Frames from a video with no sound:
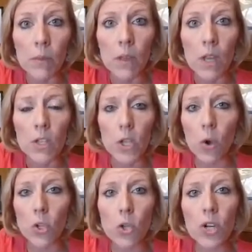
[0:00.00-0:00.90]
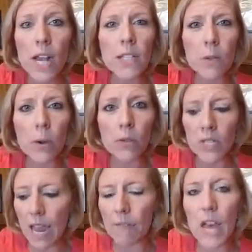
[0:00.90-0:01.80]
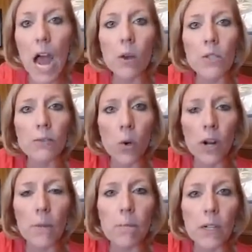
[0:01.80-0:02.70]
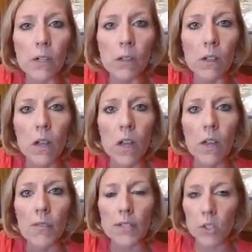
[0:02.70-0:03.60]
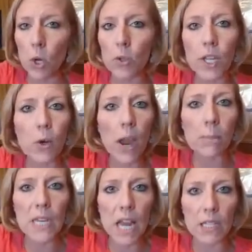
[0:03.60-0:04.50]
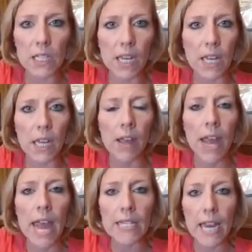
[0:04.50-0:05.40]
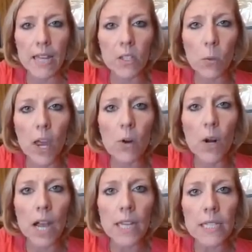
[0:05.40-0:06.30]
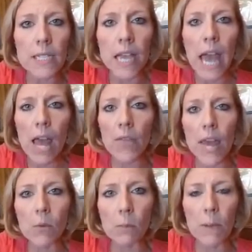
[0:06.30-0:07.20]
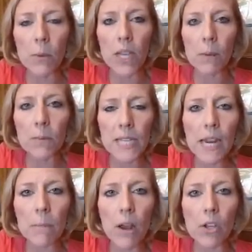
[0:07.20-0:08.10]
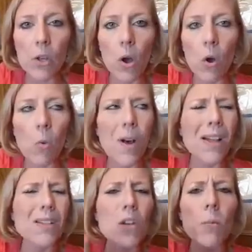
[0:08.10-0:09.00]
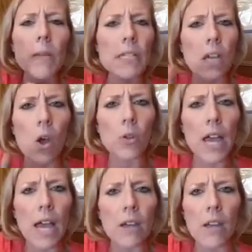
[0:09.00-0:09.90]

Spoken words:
So you're not supposed to have the House vote on a bill that's totally craptastic and takes away our rights, and then when people get upset about it, you go, well, no big deal, hold on.